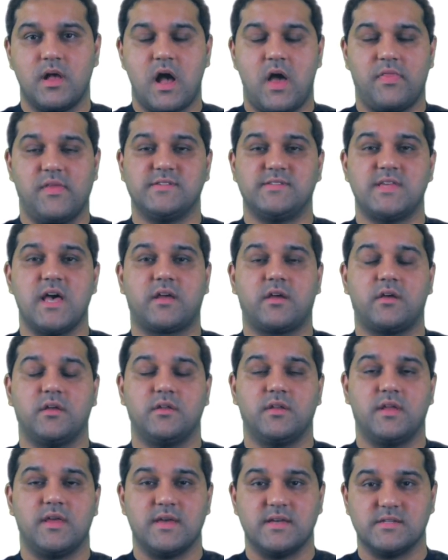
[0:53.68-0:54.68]
And the
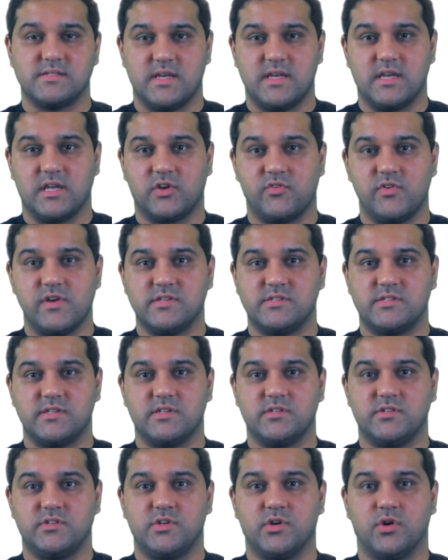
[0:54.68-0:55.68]
second is
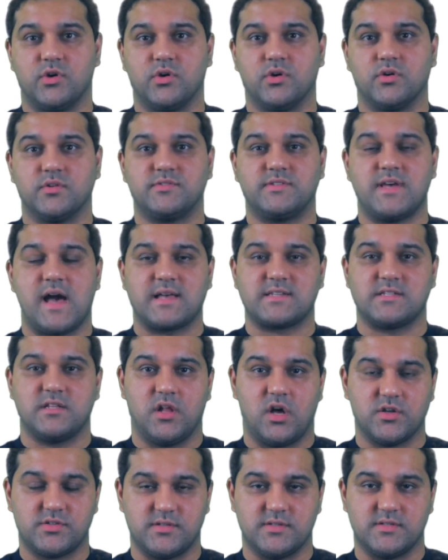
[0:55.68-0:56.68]
increasing your tax
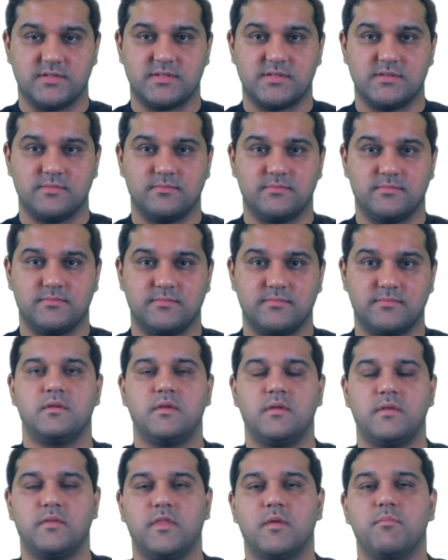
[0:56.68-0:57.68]
losses.
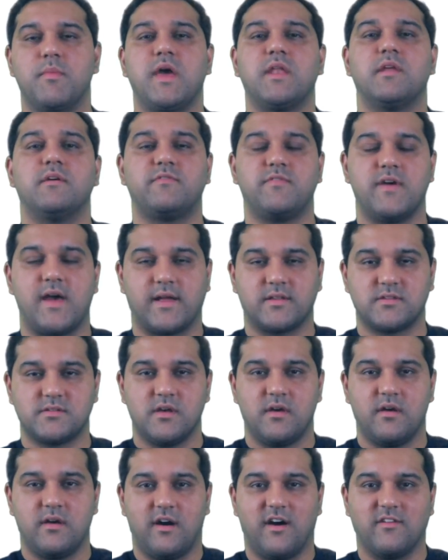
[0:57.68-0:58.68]
The main effect
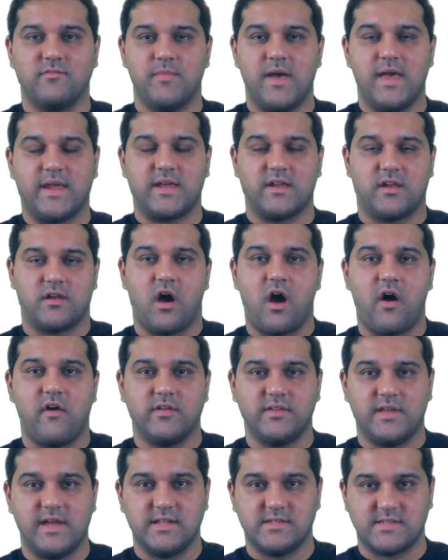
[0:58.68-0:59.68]
of making an
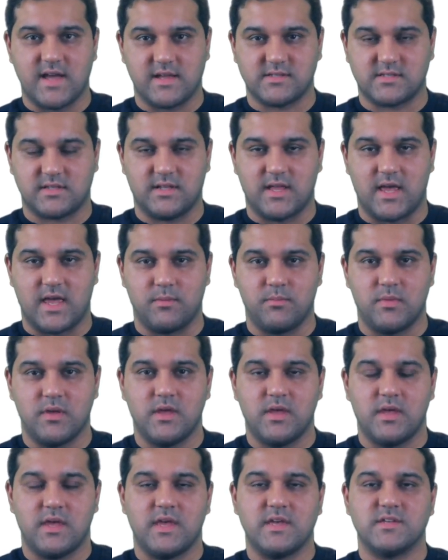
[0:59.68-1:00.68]
R&D tax claim
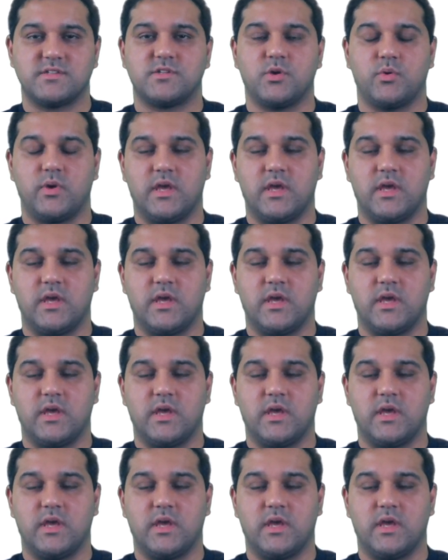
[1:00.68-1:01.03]
is to